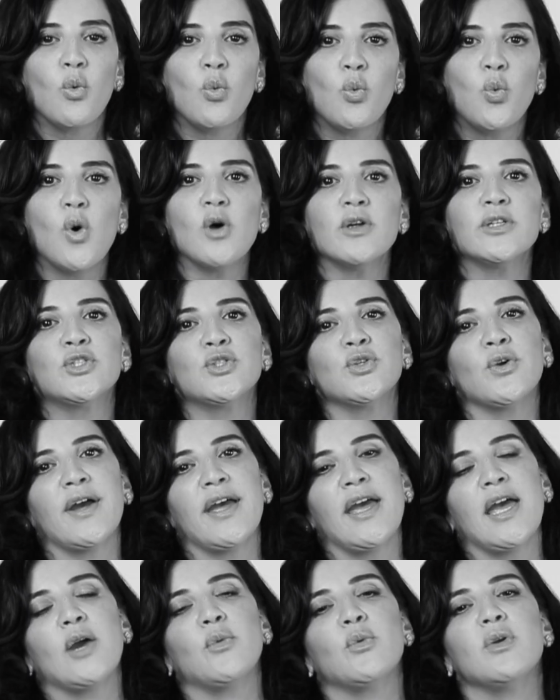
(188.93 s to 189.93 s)
Wash your
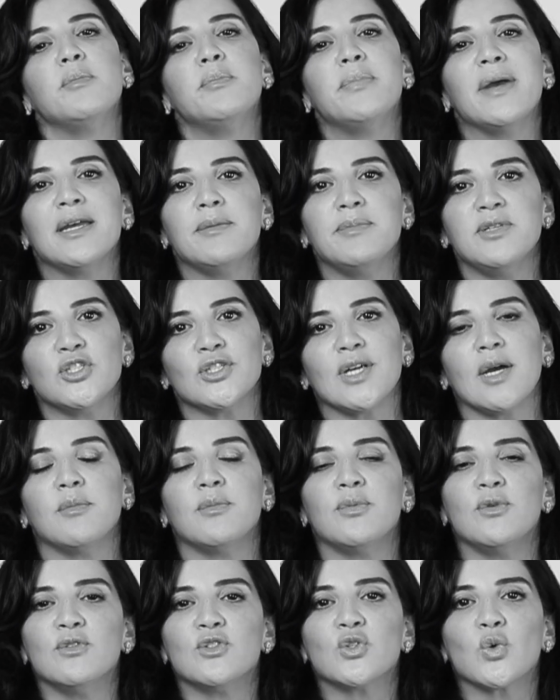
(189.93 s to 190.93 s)
hair with baby
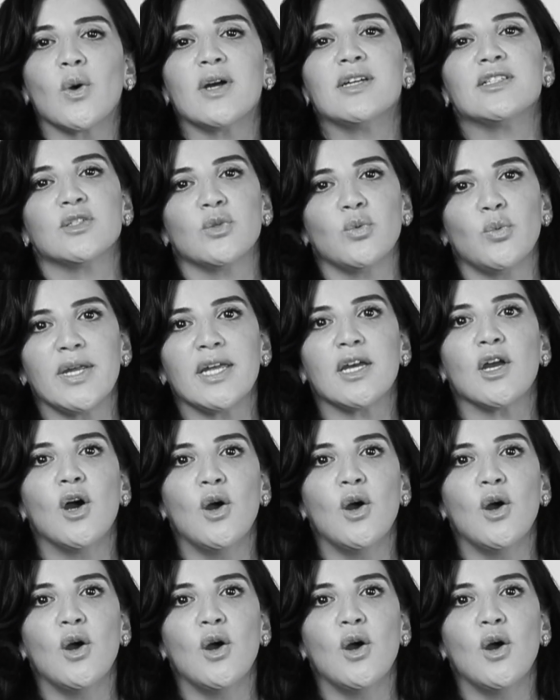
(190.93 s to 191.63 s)
shampoo twice a week